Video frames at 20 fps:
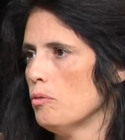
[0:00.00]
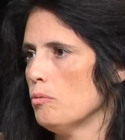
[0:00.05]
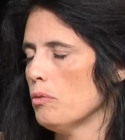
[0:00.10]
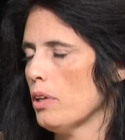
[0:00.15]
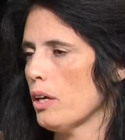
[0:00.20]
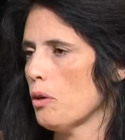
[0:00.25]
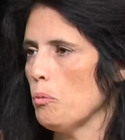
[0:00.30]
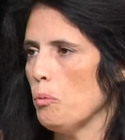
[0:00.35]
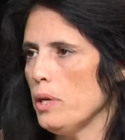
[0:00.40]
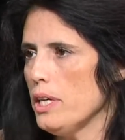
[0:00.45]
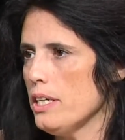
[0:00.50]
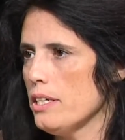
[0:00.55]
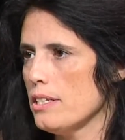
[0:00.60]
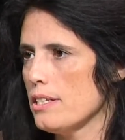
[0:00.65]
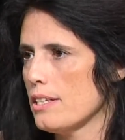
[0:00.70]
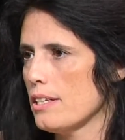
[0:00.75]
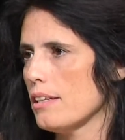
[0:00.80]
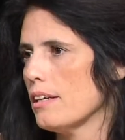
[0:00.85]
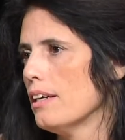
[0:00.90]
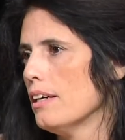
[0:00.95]
like
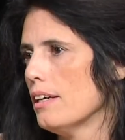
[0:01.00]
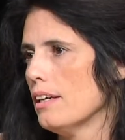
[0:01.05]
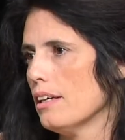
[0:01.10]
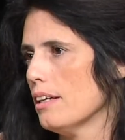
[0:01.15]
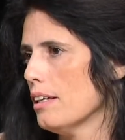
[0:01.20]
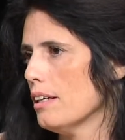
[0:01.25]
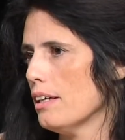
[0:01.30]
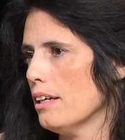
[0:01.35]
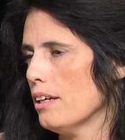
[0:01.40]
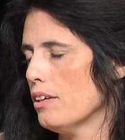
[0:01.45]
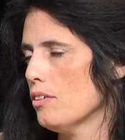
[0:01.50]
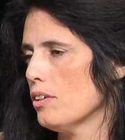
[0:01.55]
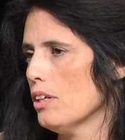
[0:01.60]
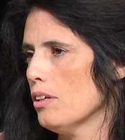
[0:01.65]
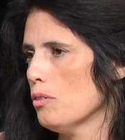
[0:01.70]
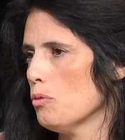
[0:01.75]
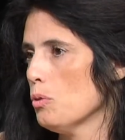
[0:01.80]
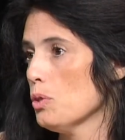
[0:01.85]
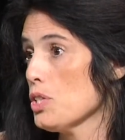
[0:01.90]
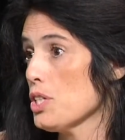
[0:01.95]
weeds. I don't
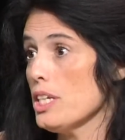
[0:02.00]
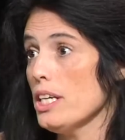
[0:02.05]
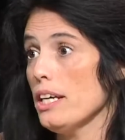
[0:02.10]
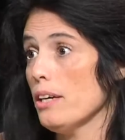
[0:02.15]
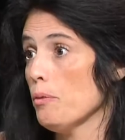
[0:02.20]
know. We'll see.